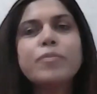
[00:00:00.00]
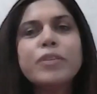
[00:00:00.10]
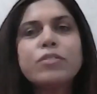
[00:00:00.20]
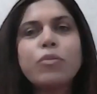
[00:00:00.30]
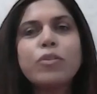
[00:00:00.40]

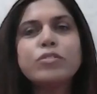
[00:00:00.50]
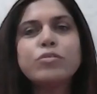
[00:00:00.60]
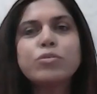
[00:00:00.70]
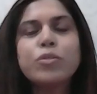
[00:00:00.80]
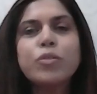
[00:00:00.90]
with
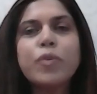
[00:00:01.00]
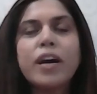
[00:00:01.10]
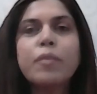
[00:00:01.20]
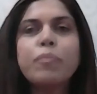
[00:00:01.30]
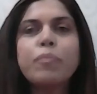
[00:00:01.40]
also
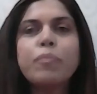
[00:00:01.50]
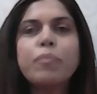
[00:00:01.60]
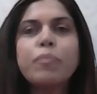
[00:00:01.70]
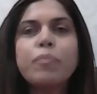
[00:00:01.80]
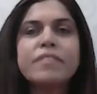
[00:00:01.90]

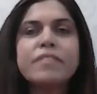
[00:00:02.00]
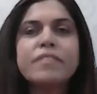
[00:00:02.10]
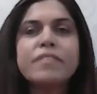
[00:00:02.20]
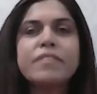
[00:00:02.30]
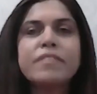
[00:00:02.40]
posting
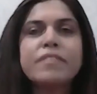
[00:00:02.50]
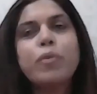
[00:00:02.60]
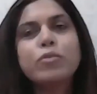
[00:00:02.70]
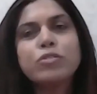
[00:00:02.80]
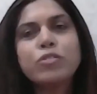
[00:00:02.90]
their
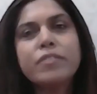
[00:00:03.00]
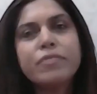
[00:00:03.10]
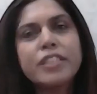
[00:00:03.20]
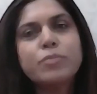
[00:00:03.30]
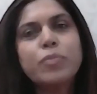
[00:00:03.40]
posts on
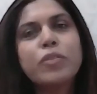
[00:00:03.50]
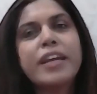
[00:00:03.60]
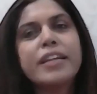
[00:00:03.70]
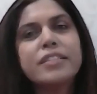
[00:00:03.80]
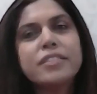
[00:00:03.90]
Facebook
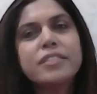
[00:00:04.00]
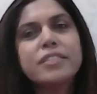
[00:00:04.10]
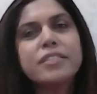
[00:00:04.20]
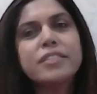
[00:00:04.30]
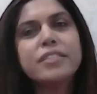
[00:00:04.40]
and Insta,
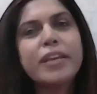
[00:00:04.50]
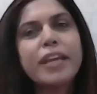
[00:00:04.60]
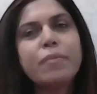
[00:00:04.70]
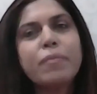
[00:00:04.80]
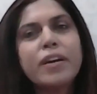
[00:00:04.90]
and they
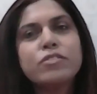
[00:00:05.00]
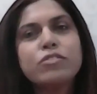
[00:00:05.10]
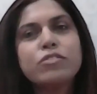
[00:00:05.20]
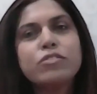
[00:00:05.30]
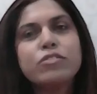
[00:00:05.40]
became
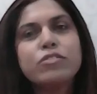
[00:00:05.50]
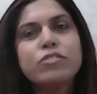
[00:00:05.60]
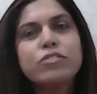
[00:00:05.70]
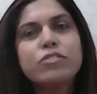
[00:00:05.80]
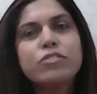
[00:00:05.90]
3 times
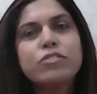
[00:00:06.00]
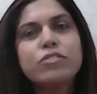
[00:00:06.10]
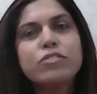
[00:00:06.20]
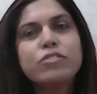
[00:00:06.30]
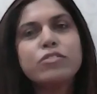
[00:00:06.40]
more the
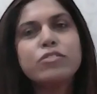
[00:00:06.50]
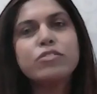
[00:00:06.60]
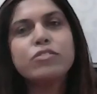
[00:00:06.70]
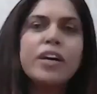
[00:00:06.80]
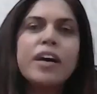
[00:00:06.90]
revenue.
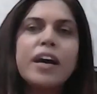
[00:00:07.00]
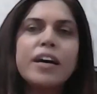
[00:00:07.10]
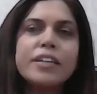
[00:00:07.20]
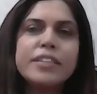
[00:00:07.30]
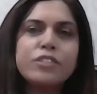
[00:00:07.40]

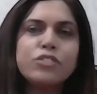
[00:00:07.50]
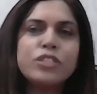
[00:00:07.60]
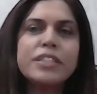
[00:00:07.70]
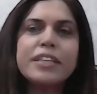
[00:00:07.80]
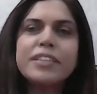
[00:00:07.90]
Then she
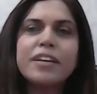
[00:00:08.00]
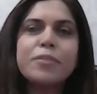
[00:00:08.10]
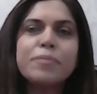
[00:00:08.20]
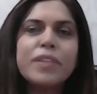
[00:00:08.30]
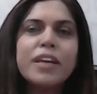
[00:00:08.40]
did
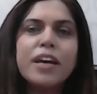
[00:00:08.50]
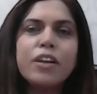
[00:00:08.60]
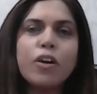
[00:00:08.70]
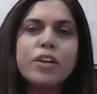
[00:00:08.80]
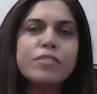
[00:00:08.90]
a
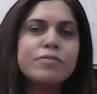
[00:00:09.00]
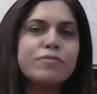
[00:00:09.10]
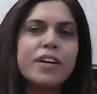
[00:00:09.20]
lot of